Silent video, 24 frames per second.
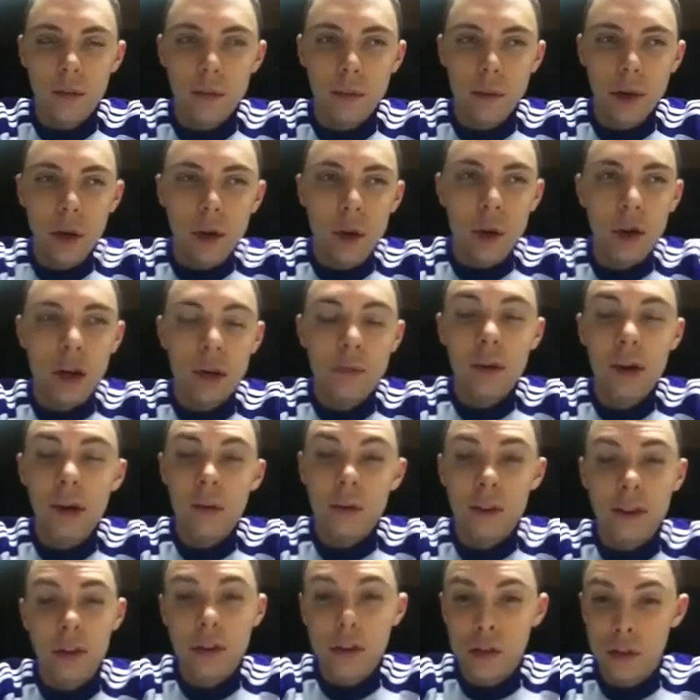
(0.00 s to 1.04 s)
Behold, I'm
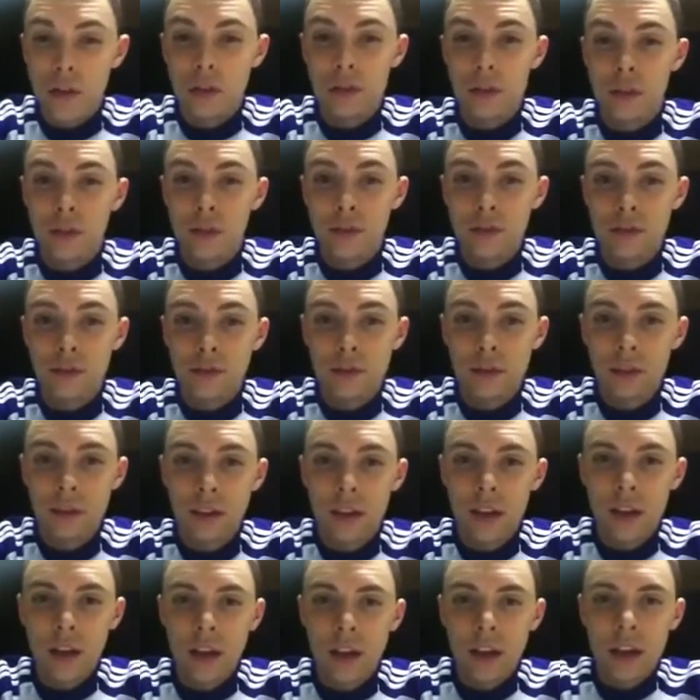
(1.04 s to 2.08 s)
coming soon.
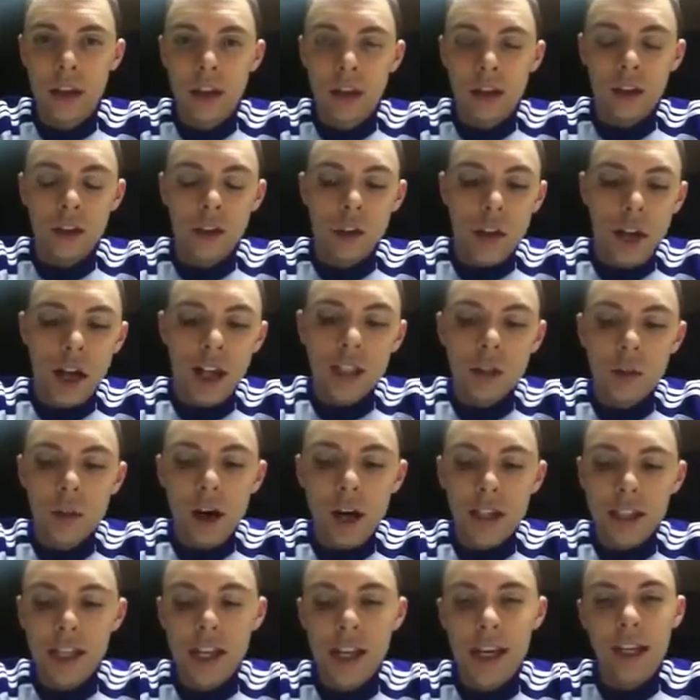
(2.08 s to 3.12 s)
So that's
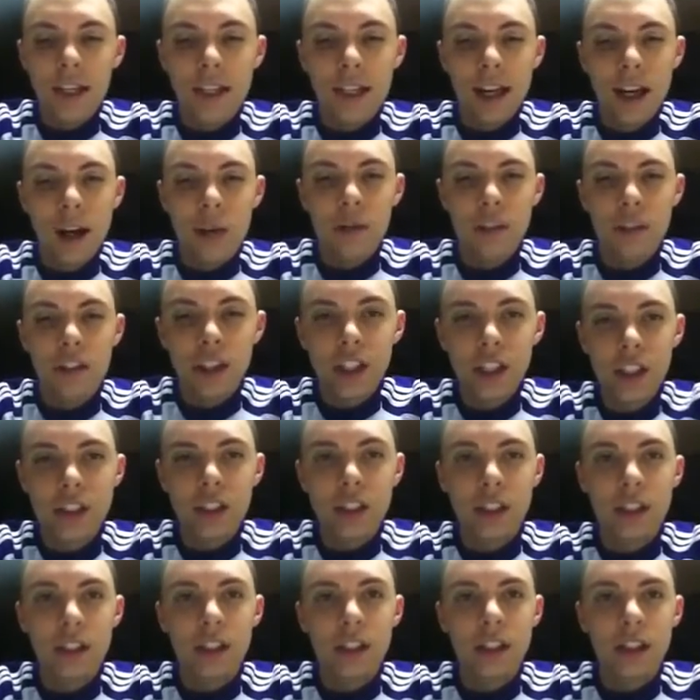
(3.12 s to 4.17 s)
why I take it that I was
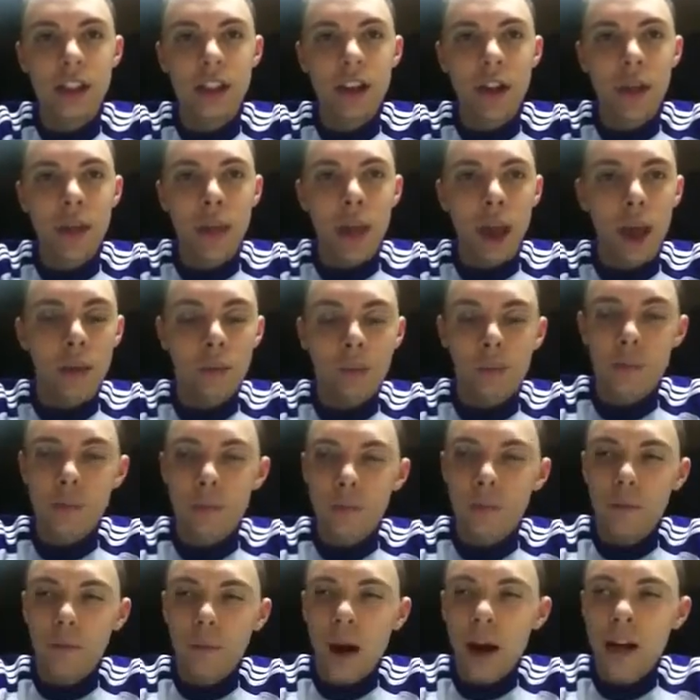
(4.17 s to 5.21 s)
Jesus. And
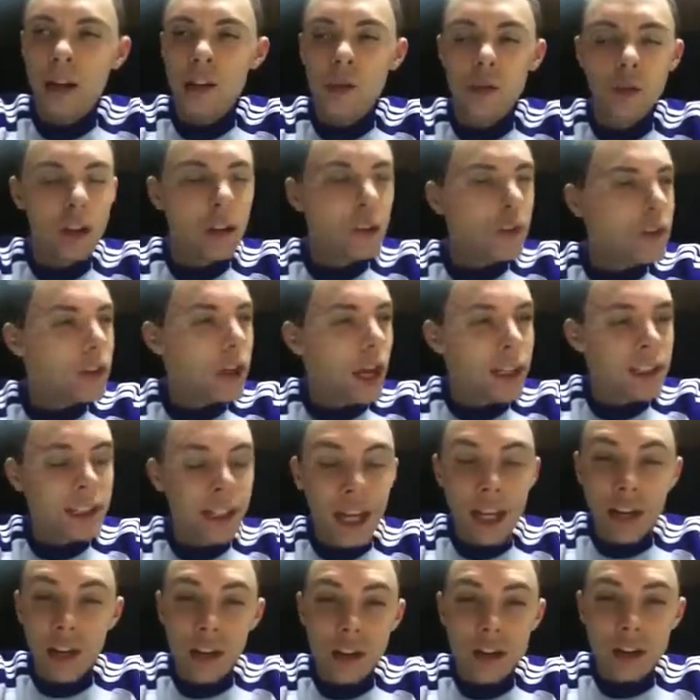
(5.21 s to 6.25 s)
mind you, this was like
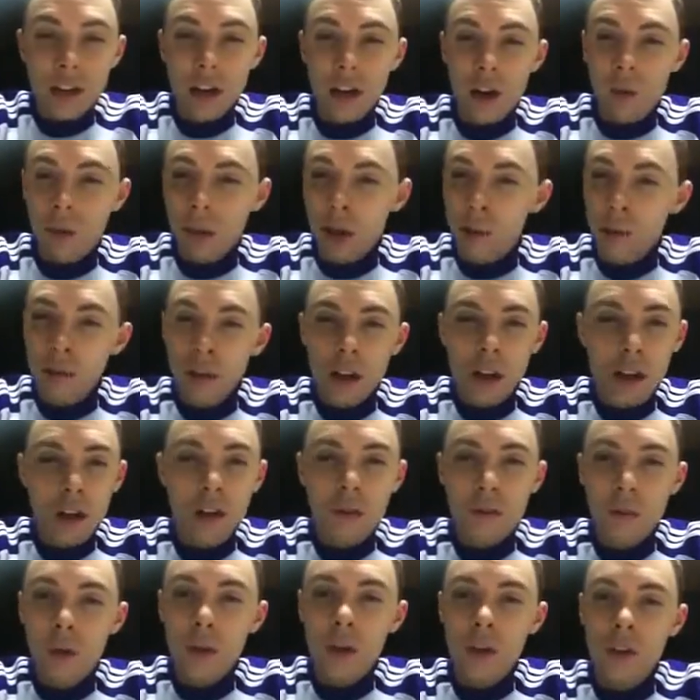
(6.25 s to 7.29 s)
10 years ago, maybe a
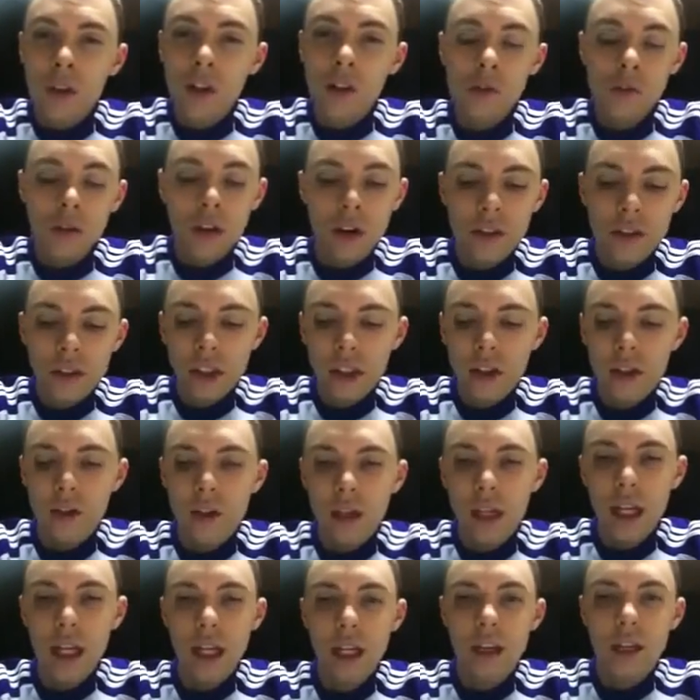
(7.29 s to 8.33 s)
little more. This was when I was a little
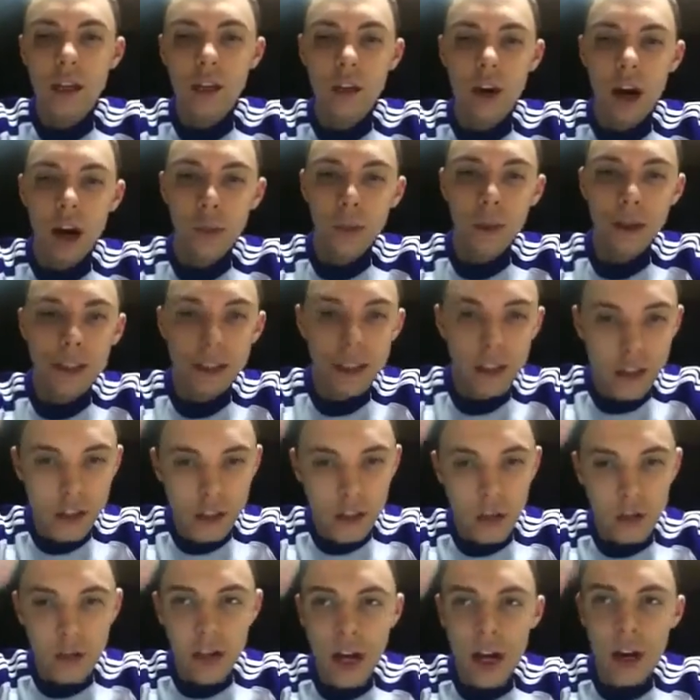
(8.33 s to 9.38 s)
kid. You know, I'm 18 years
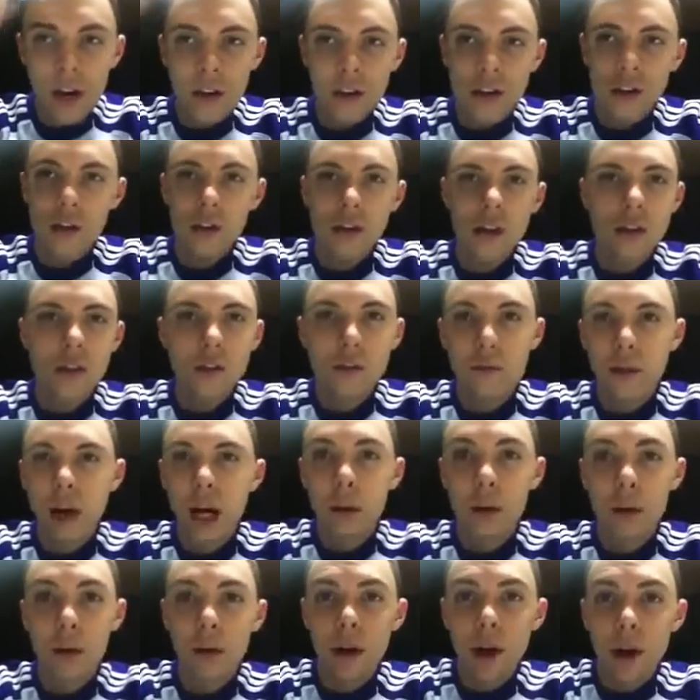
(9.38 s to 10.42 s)
old now, so this was
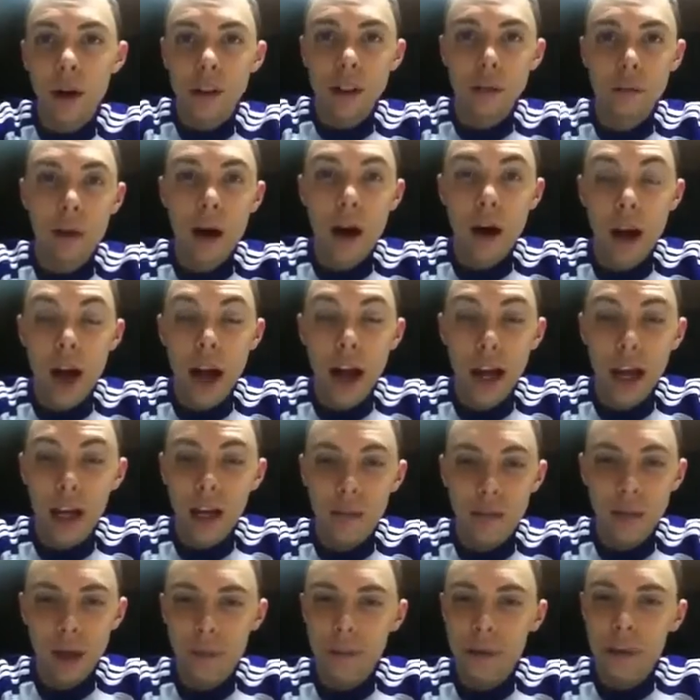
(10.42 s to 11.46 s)
probably when I was about
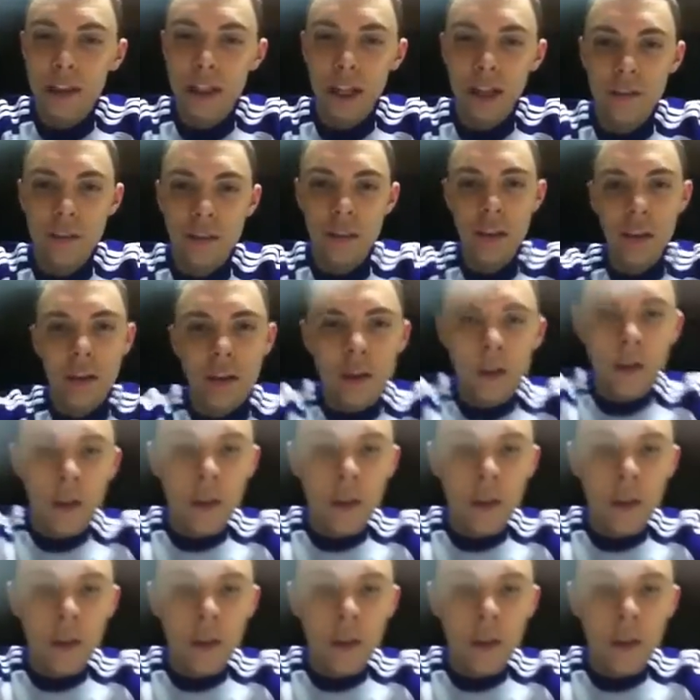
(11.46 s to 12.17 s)
8, maybe 7.